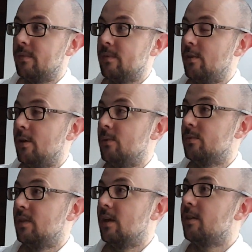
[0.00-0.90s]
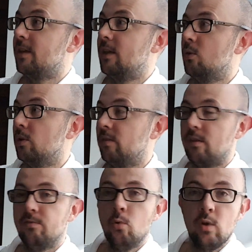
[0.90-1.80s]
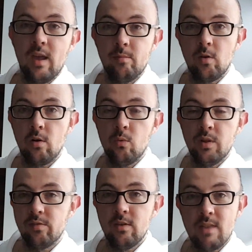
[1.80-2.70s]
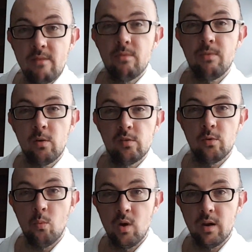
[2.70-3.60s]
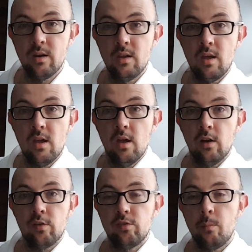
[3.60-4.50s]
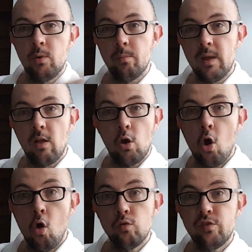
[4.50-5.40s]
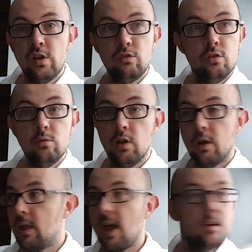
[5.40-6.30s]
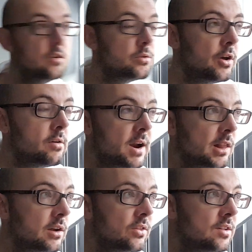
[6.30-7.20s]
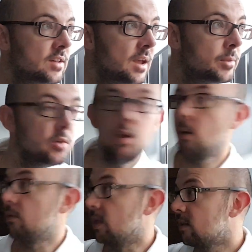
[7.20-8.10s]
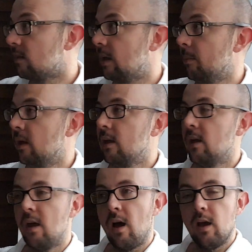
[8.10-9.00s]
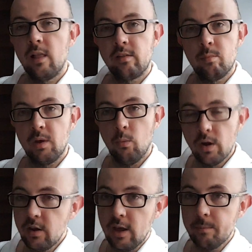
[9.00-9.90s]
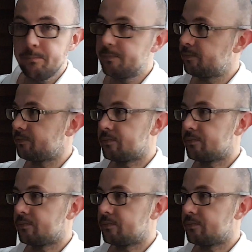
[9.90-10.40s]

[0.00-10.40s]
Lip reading: So the other thing in the hall is there's 4 games going on at once. You never focus on one. Because someone will be like, oh shit, dude, look at that. And you'll turn around and look at this game, and then you'll go over to this game. I like to pick one game.